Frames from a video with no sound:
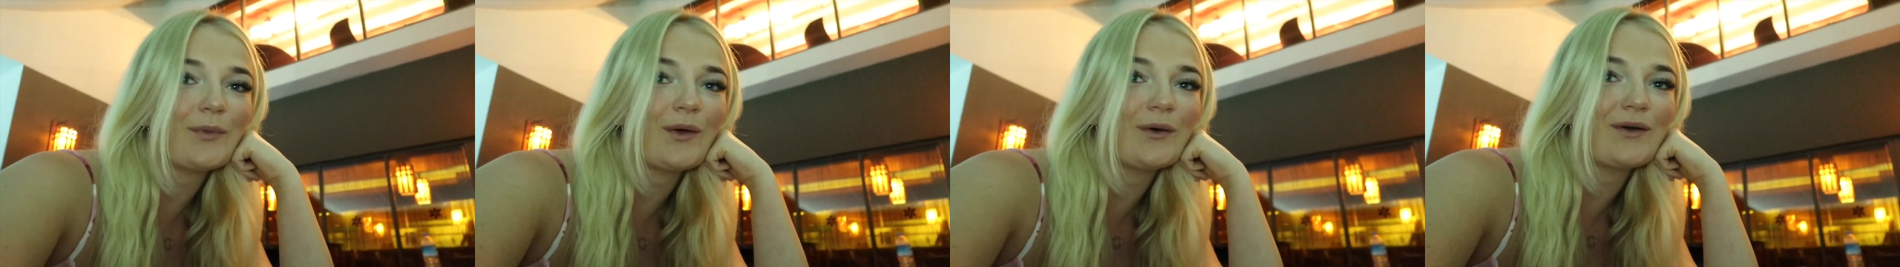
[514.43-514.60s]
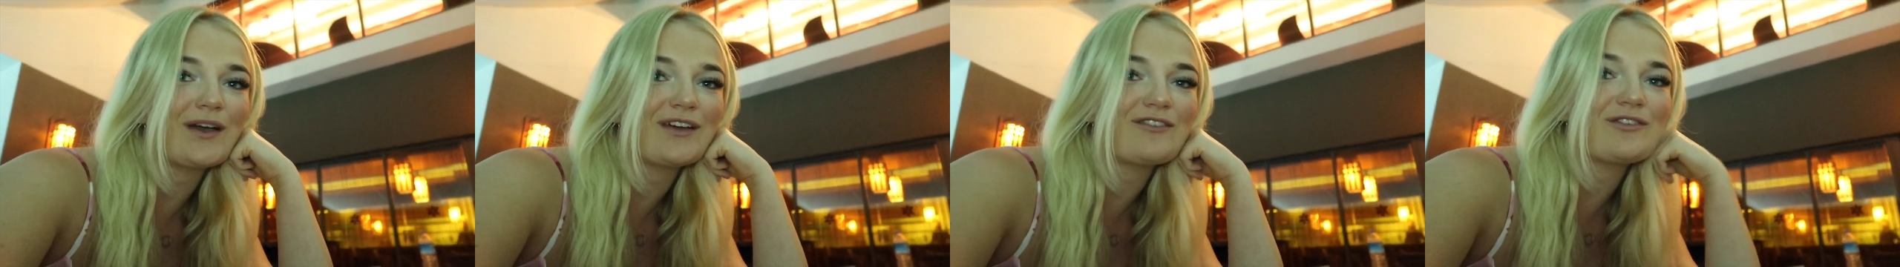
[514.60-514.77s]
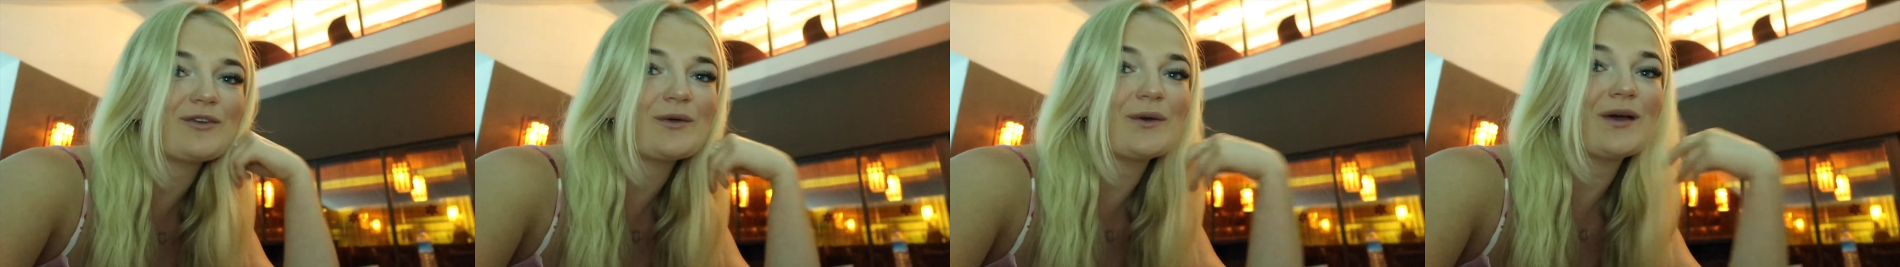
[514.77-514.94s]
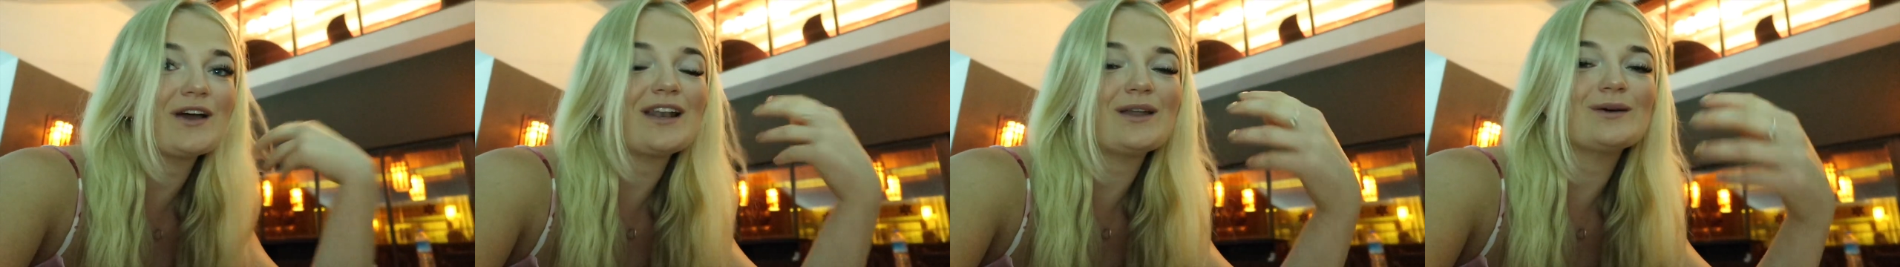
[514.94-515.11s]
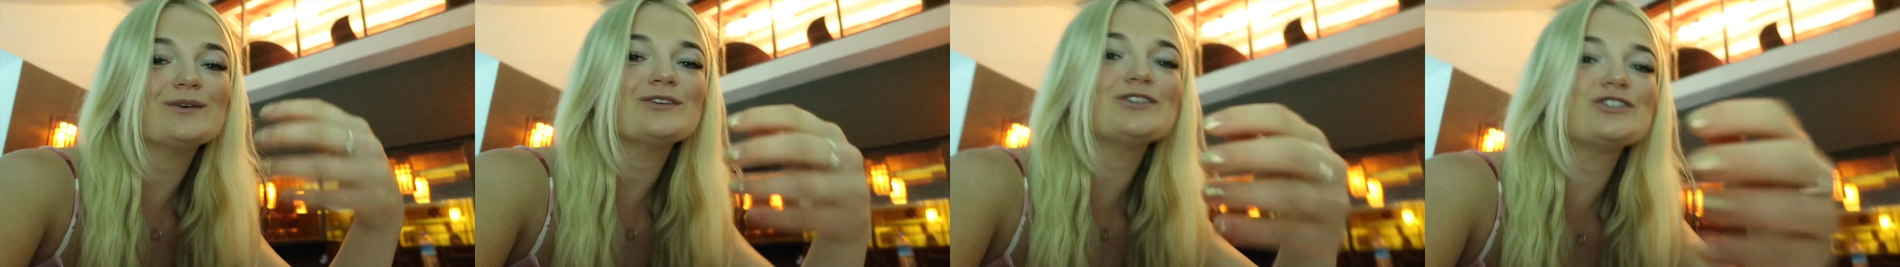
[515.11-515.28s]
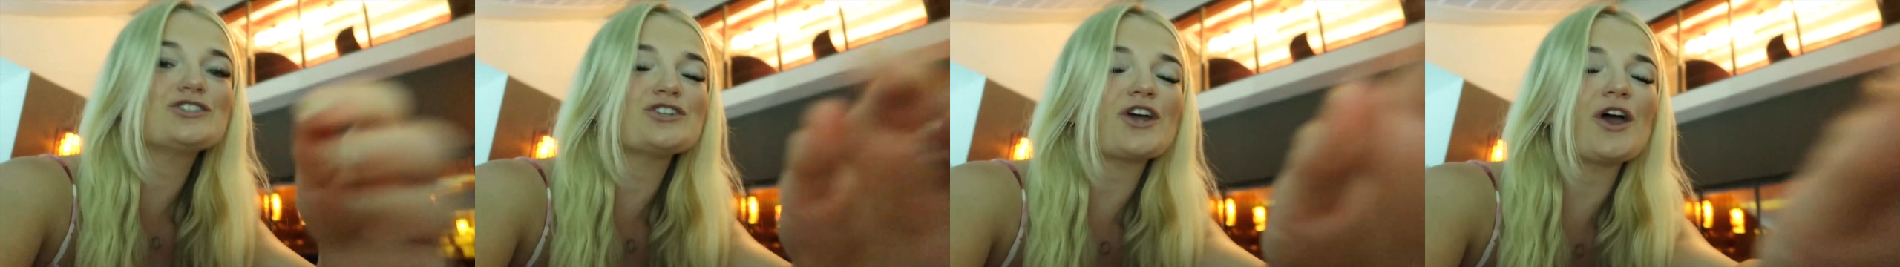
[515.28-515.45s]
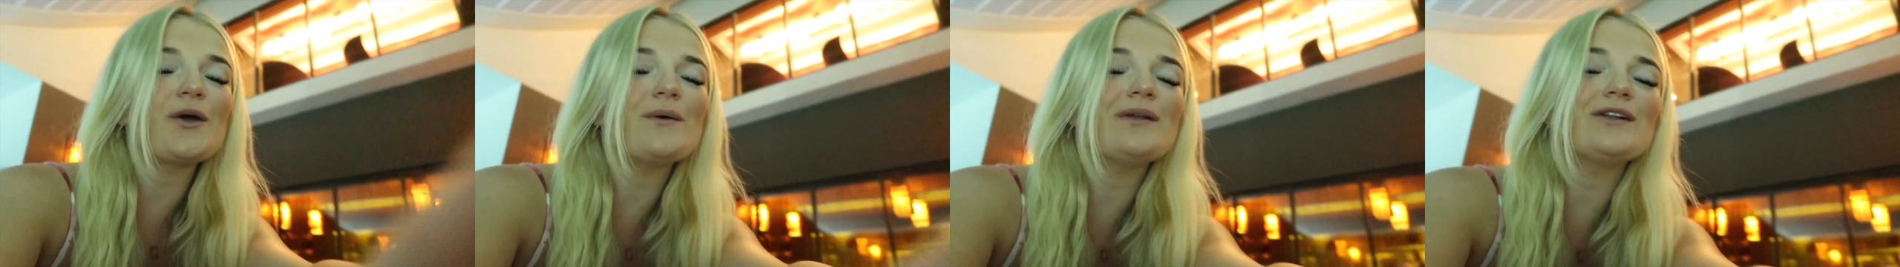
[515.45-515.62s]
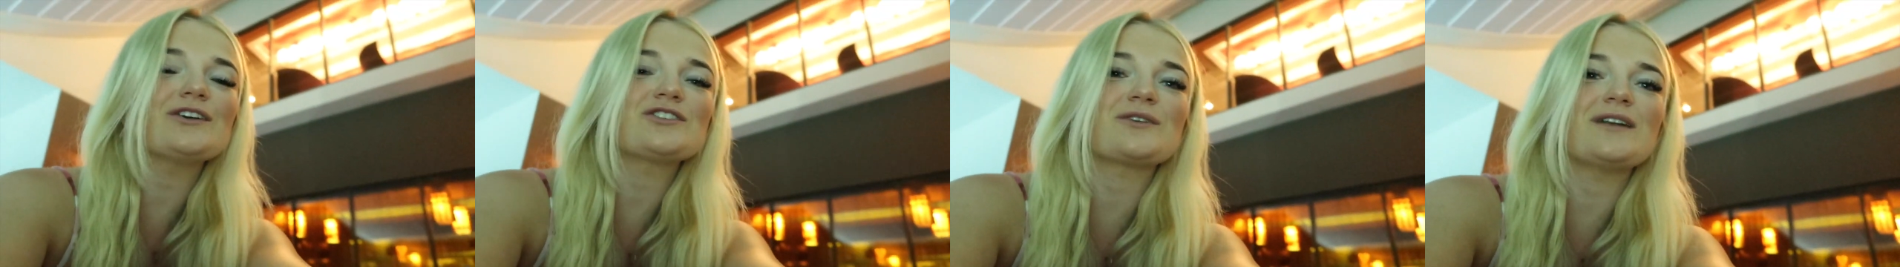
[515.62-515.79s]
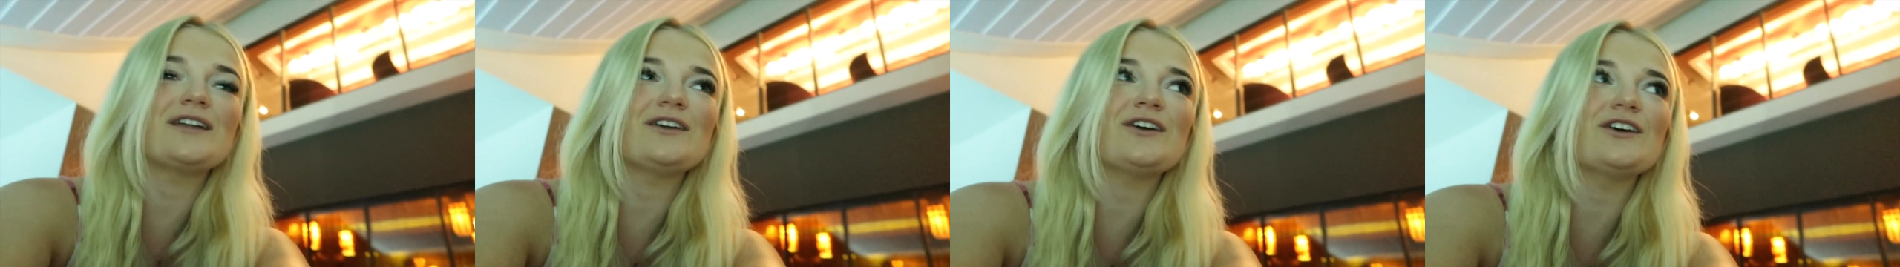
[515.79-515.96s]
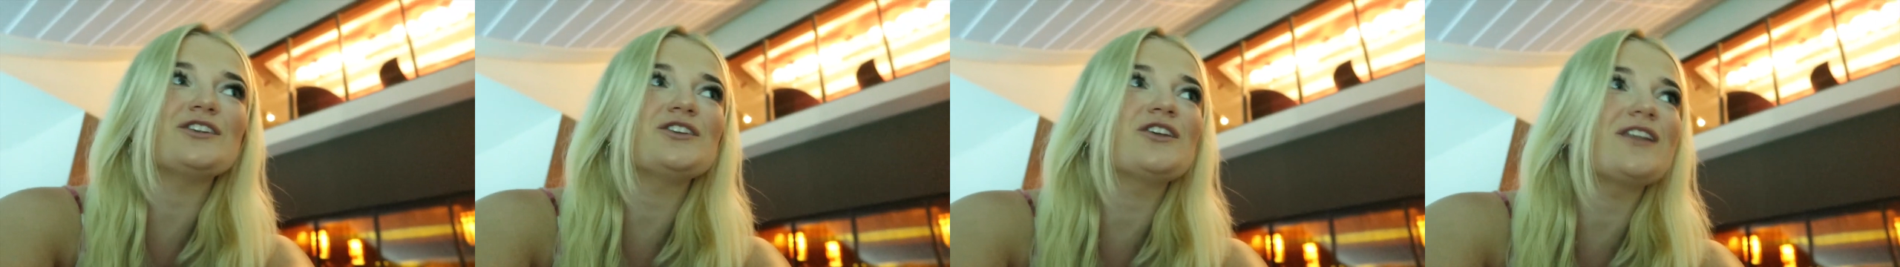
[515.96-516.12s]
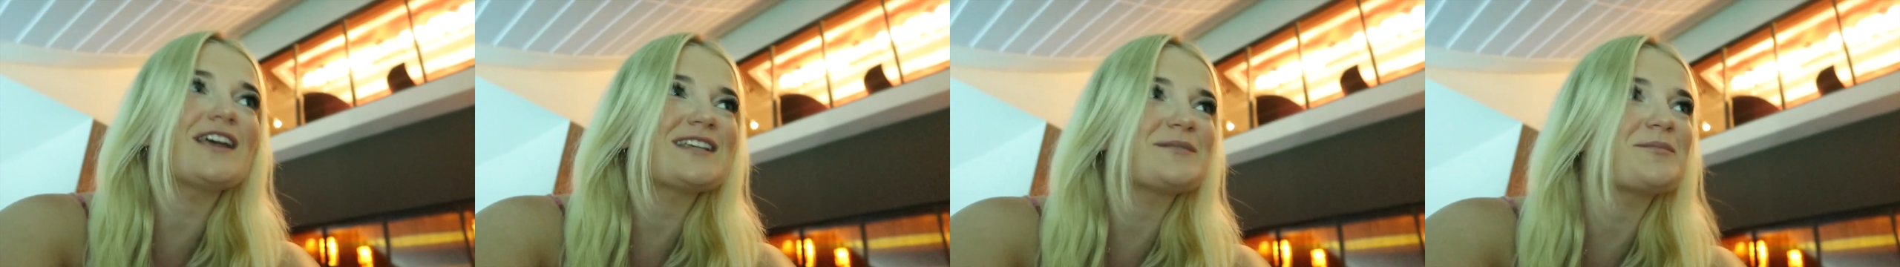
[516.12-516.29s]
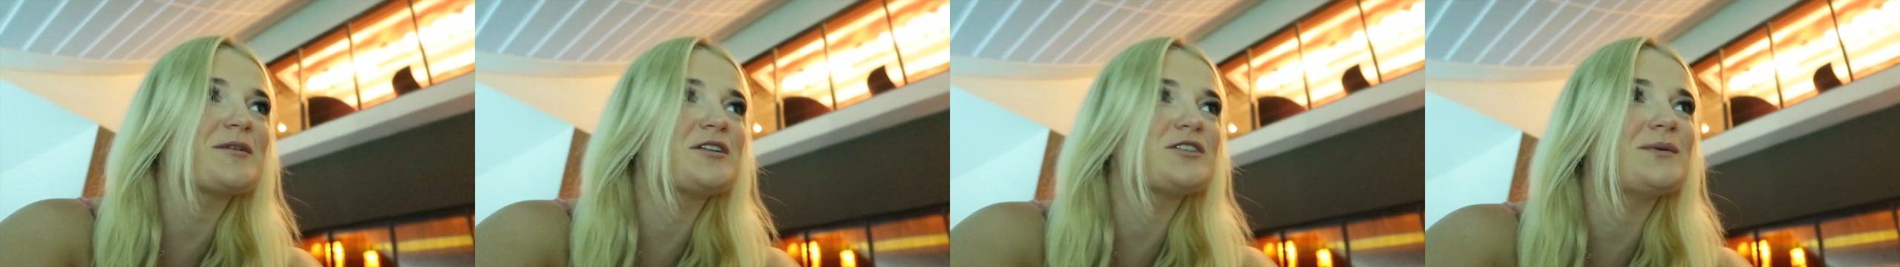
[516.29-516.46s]
I'll give you a little show. It looks really good. You're
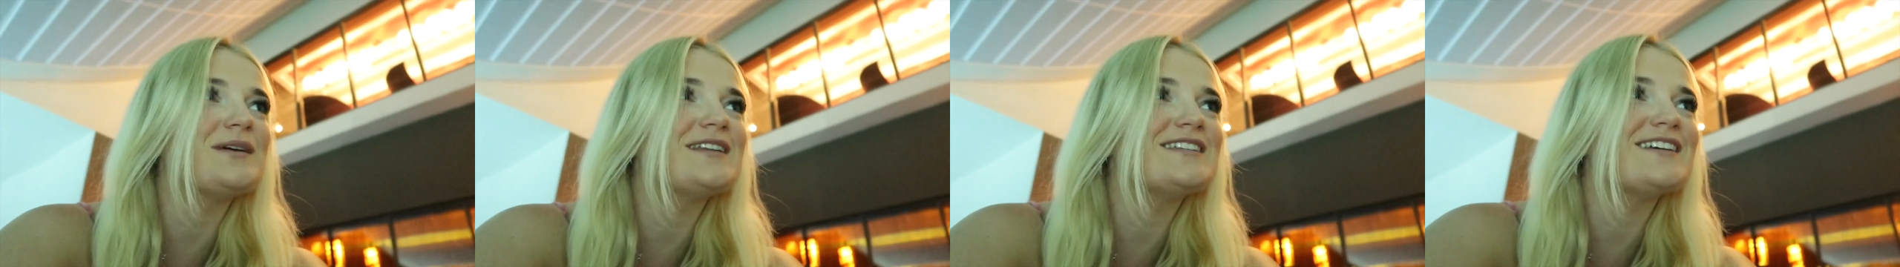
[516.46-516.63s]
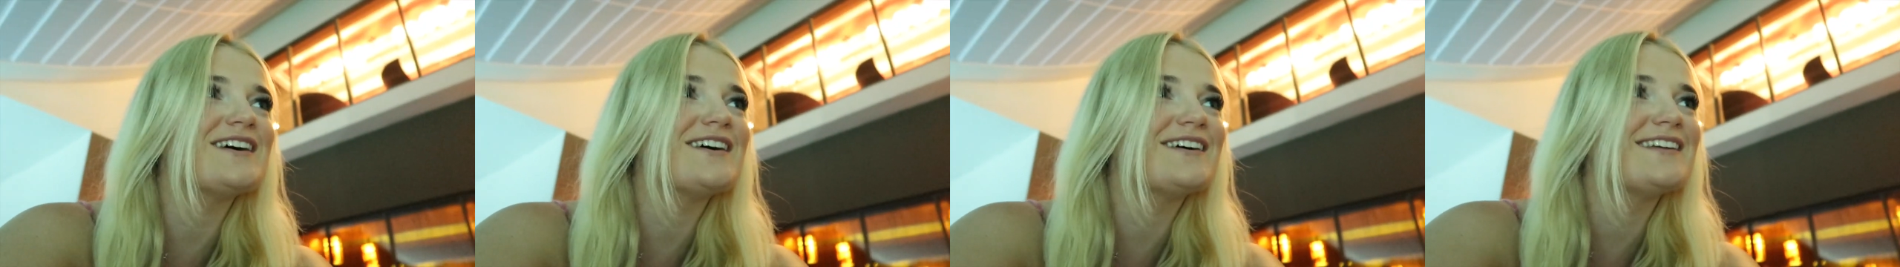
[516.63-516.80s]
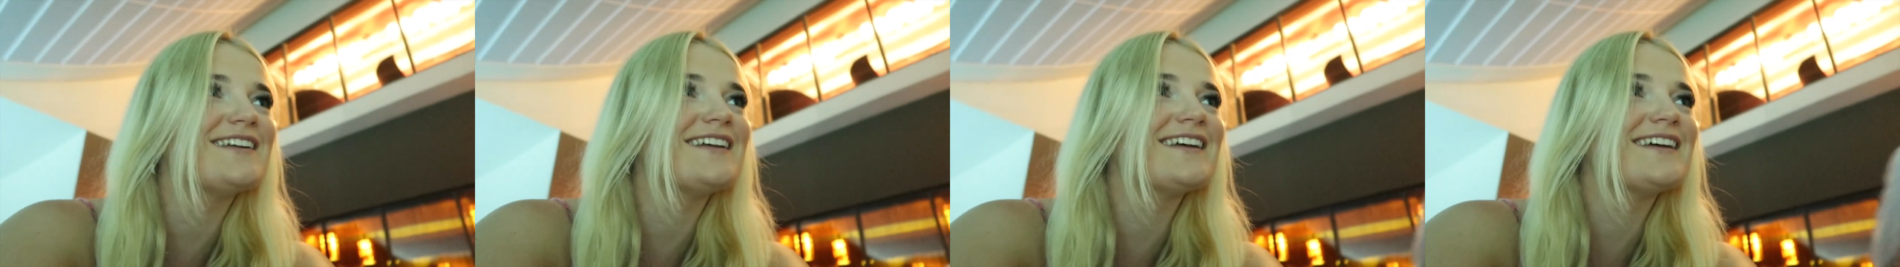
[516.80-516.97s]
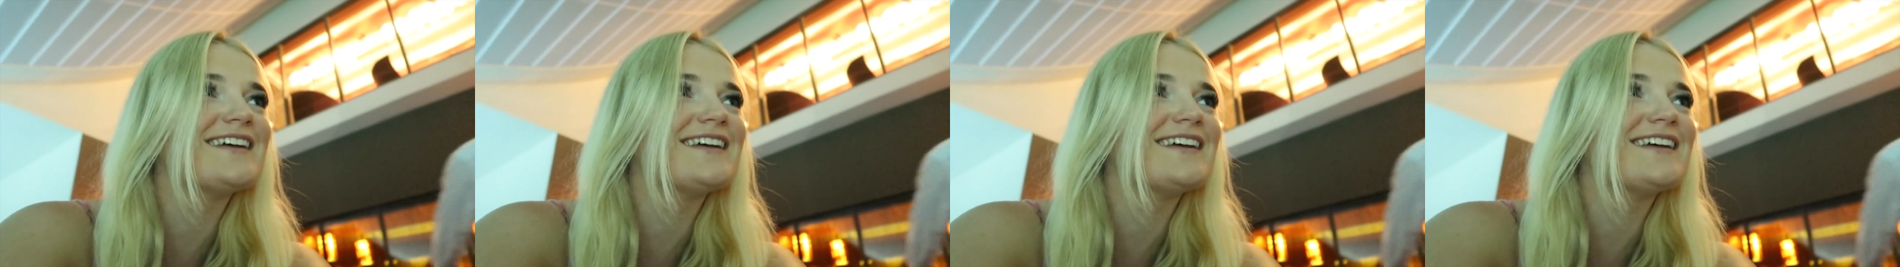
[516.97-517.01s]
desperate to eat it, aren't